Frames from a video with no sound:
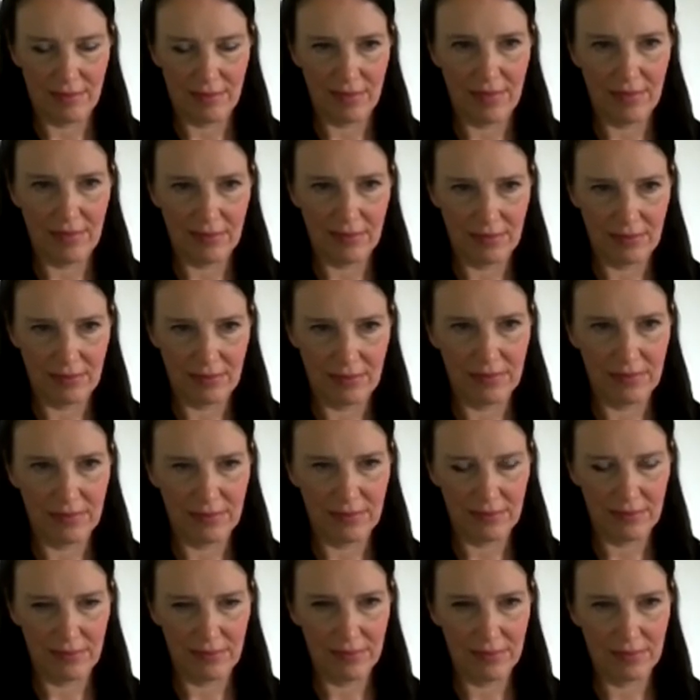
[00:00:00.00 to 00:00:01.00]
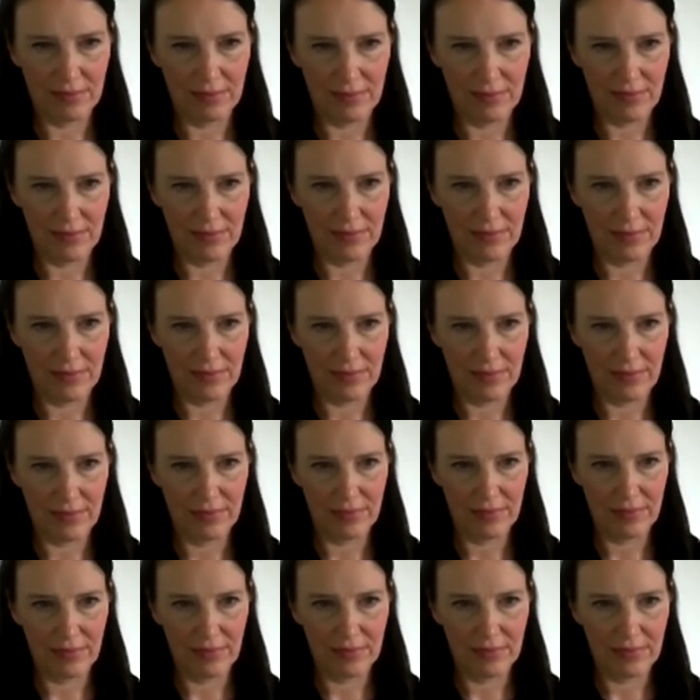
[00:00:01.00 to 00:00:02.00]

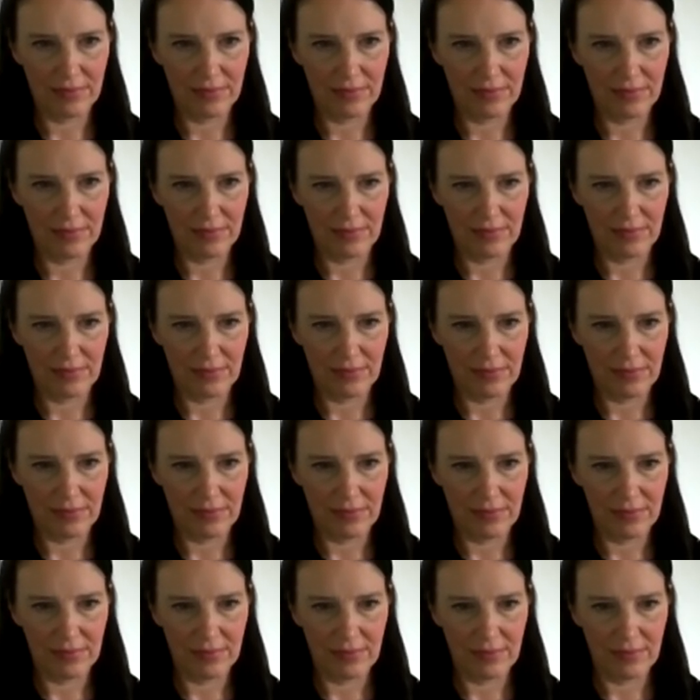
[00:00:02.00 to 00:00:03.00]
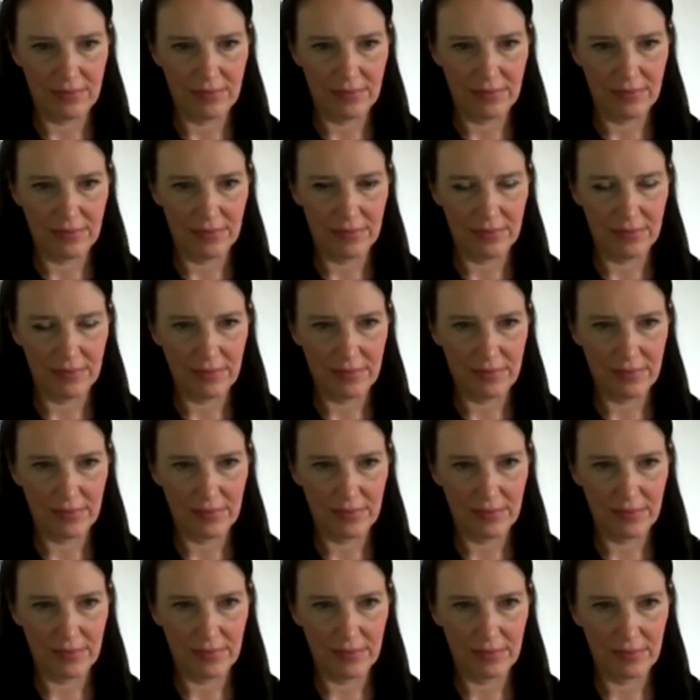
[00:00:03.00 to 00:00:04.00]

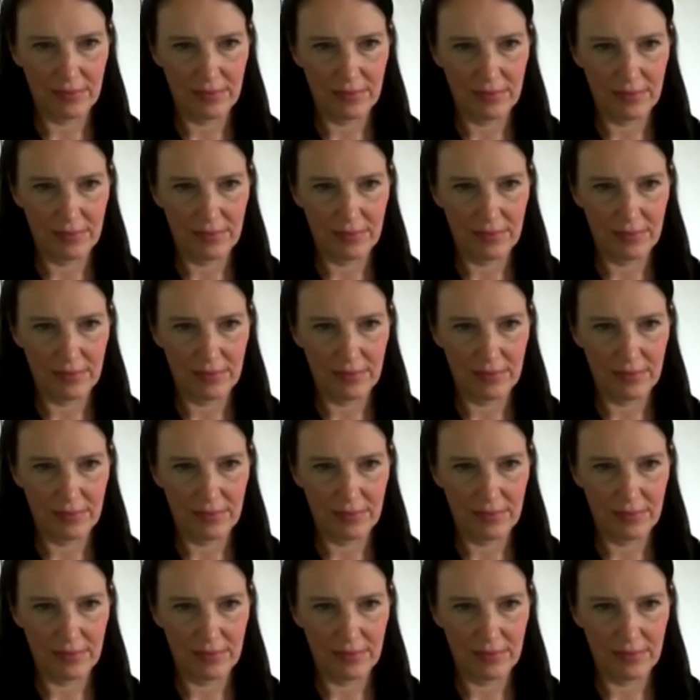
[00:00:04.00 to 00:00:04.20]
This person isn't speaking.